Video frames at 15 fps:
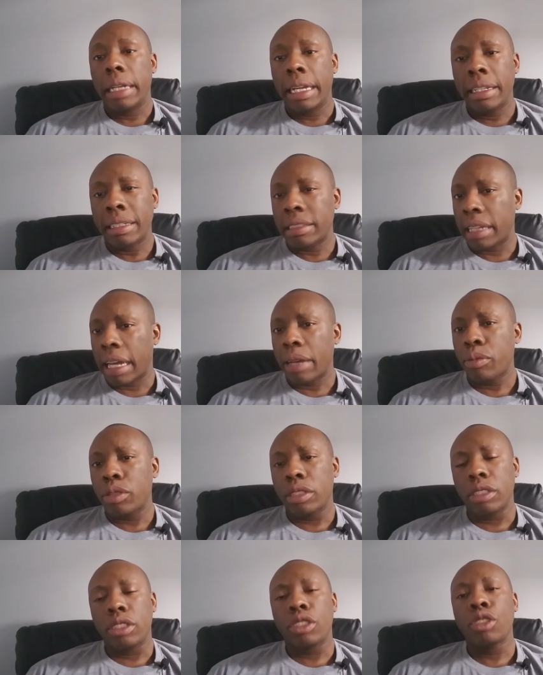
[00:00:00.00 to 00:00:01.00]
and I
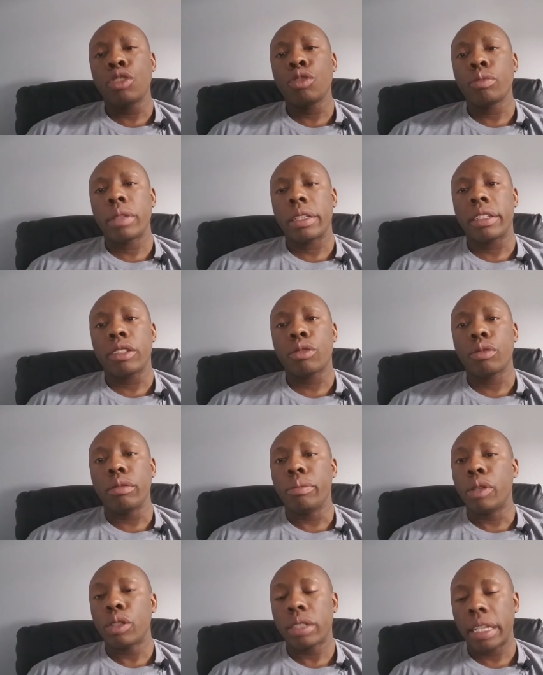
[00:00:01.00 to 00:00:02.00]
would assume that this
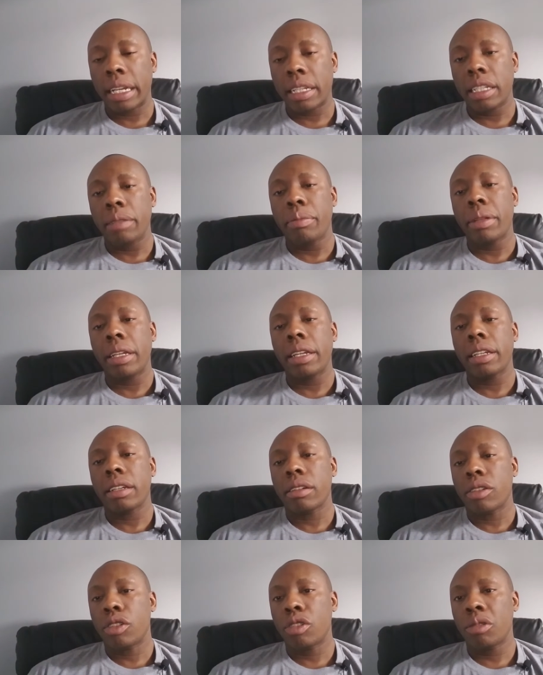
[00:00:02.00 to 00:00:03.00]
would most likely be
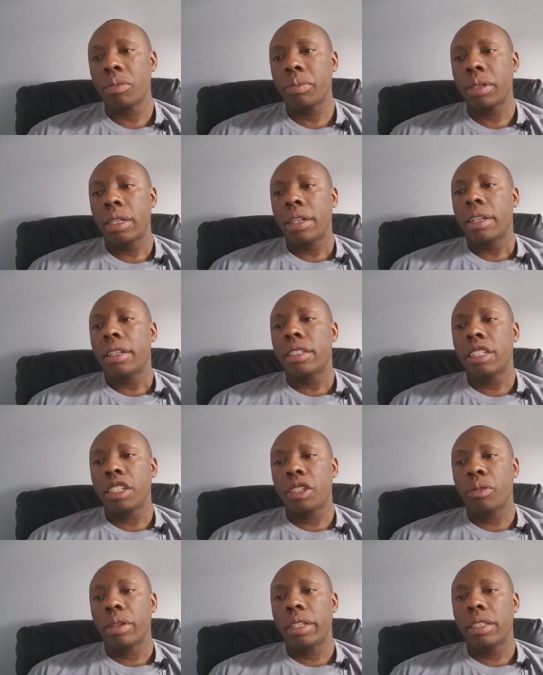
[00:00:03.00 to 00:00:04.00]
in a home
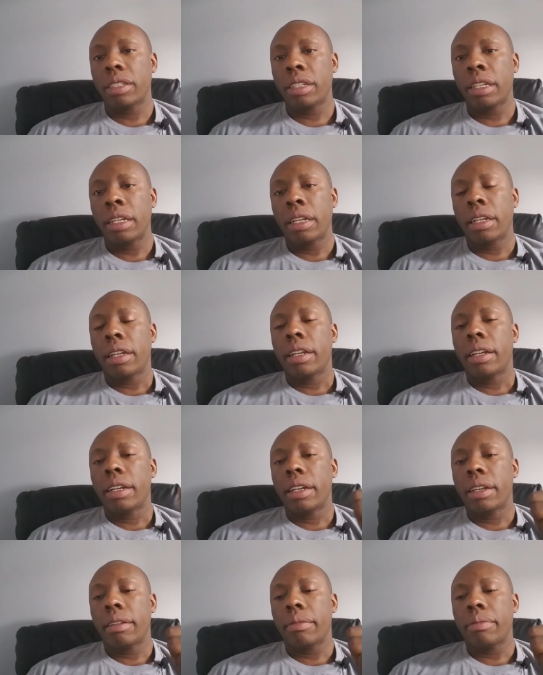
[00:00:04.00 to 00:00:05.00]
situation
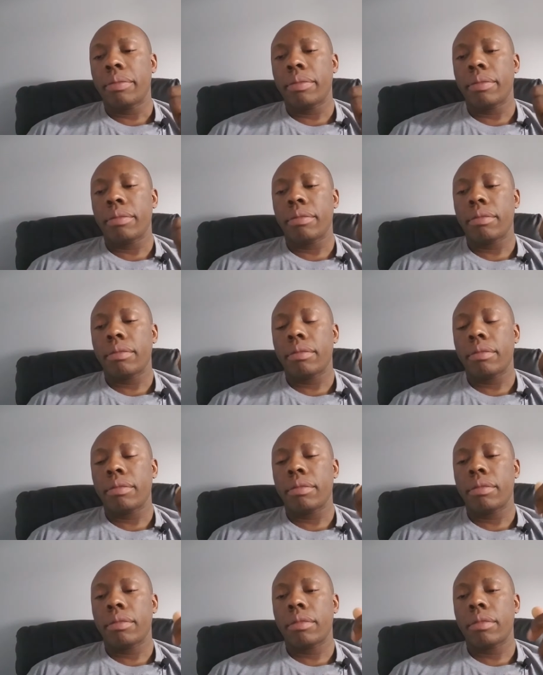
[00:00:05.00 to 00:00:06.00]
uh,
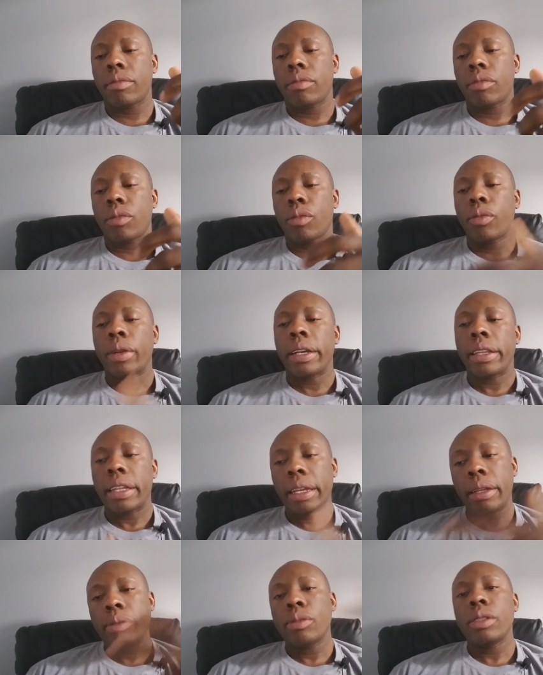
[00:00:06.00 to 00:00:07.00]
where
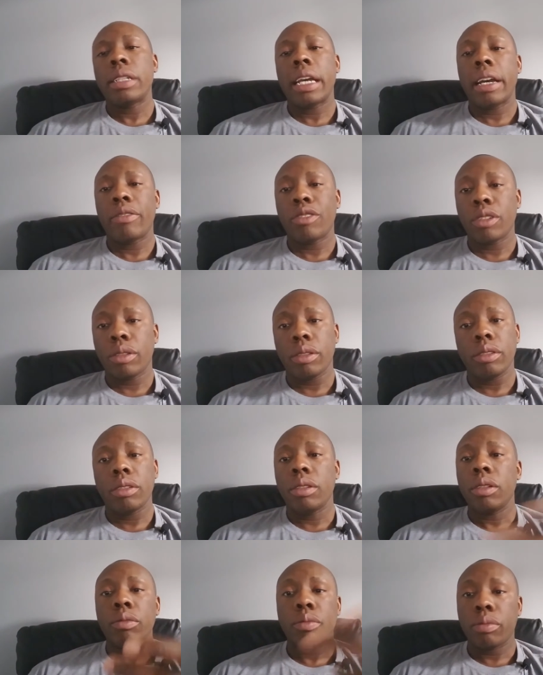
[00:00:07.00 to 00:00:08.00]
they would have to,
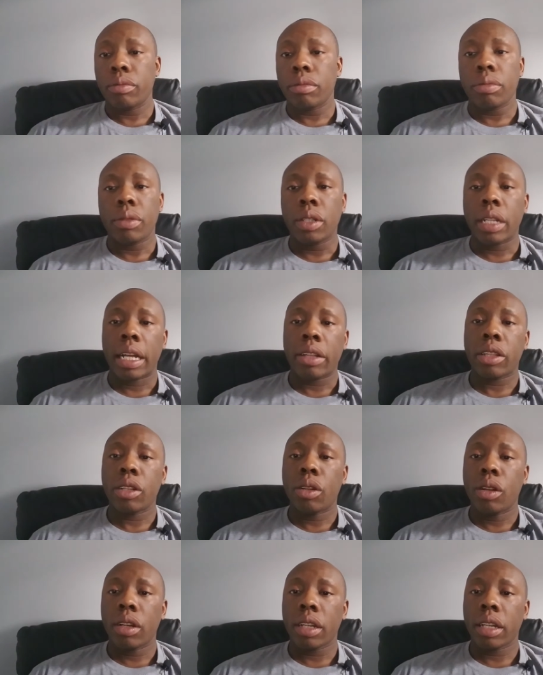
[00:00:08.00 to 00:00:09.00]
you know, pull out
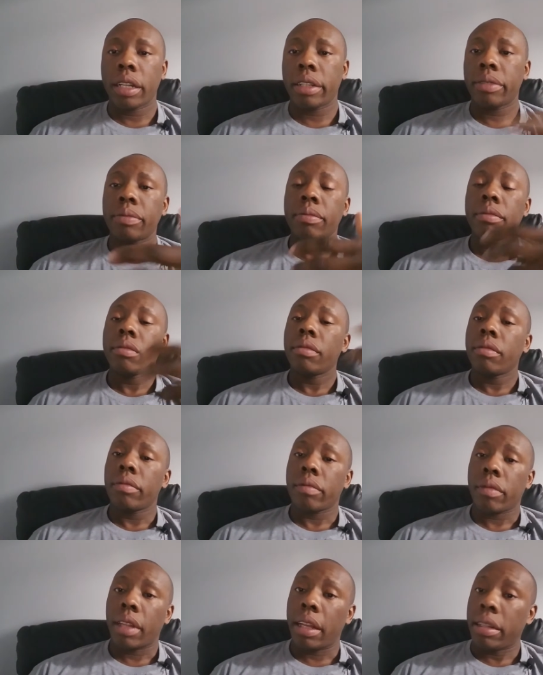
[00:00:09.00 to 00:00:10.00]
the long gun
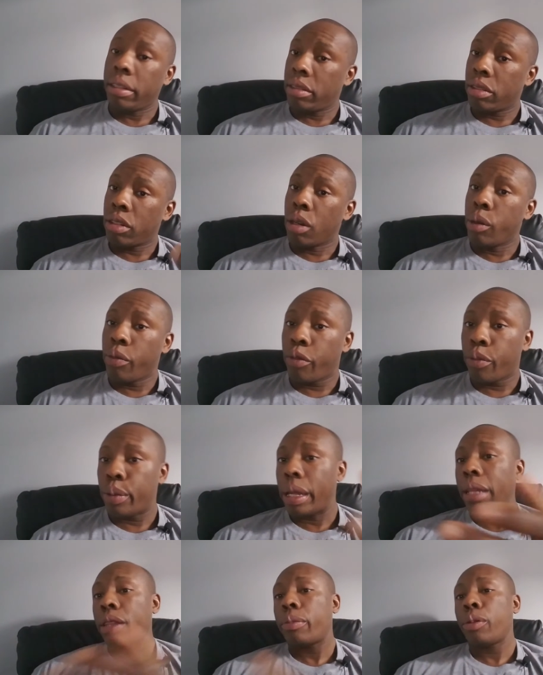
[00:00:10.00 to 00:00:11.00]
and hope
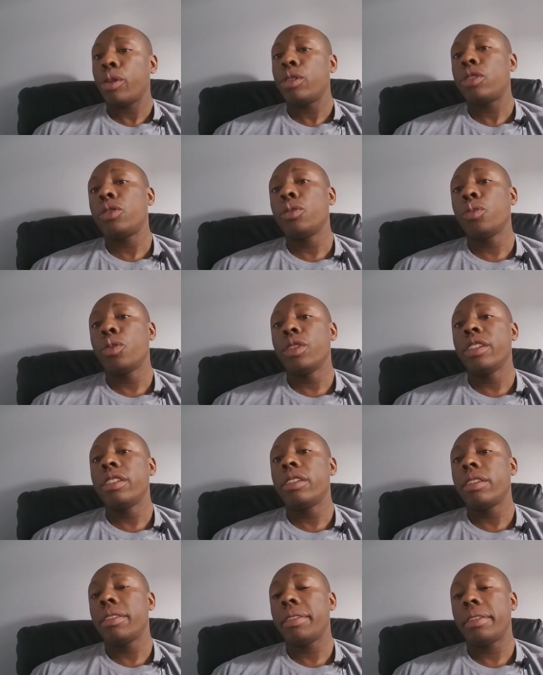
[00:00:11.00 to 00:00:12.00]
that the person
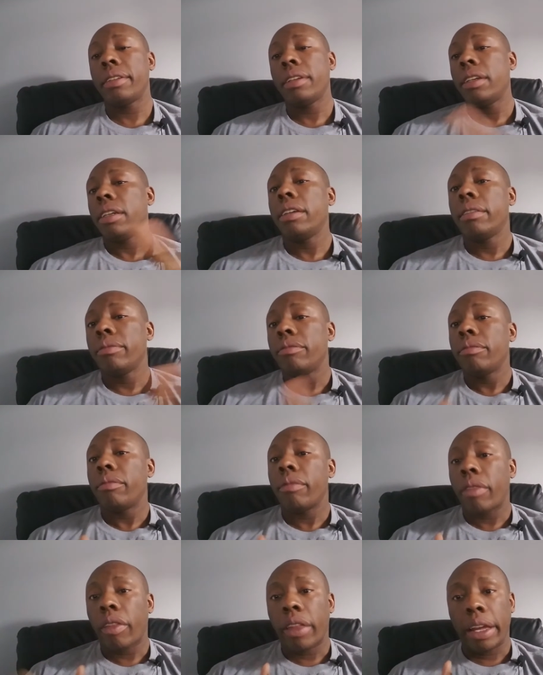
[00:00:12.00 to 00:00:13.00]
would
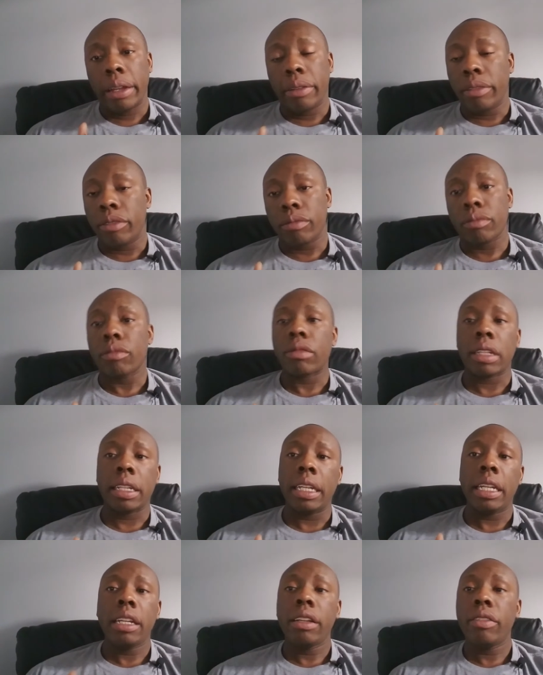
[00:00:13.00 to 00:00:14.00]
then
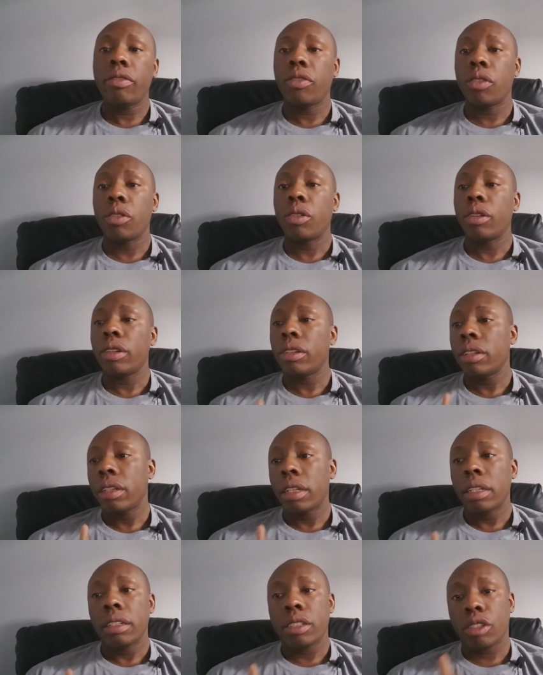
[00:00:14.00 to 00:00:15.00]
leave or
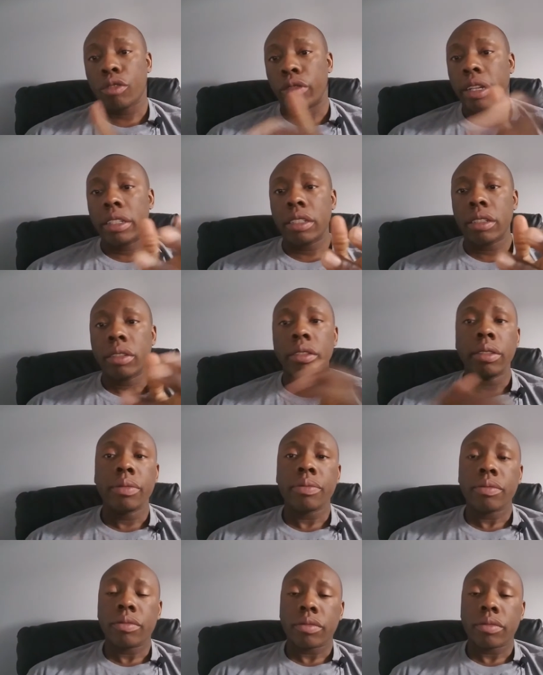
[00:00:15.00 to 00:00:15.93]
surrender.